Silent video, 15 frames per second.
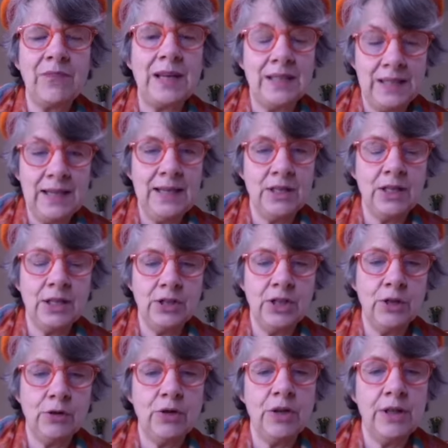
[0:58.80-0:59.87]
teach the
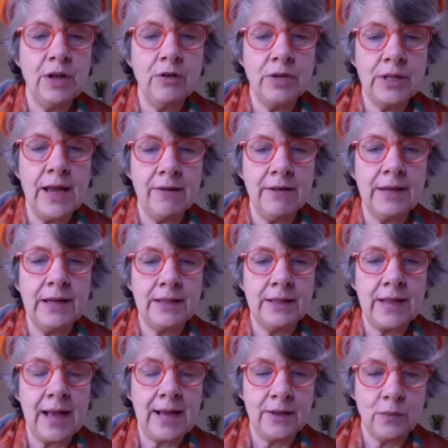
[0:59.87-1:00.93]
children in those areas
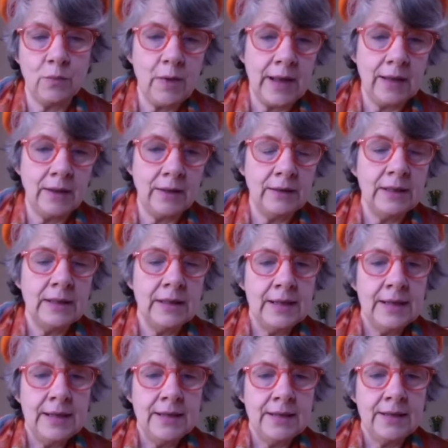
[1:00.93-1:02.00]
as well.
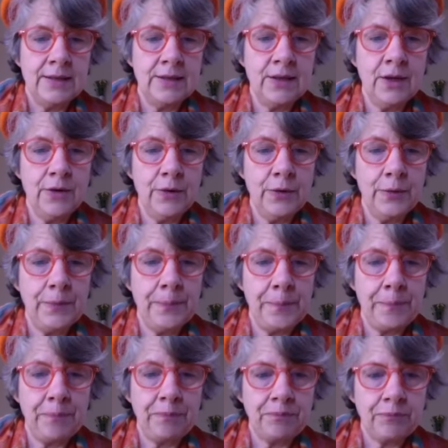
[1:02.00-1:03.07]
So
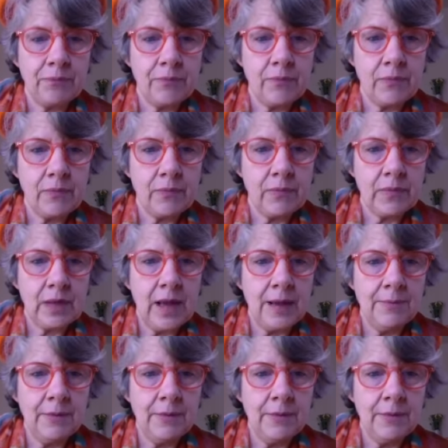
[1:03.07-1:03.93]
I'm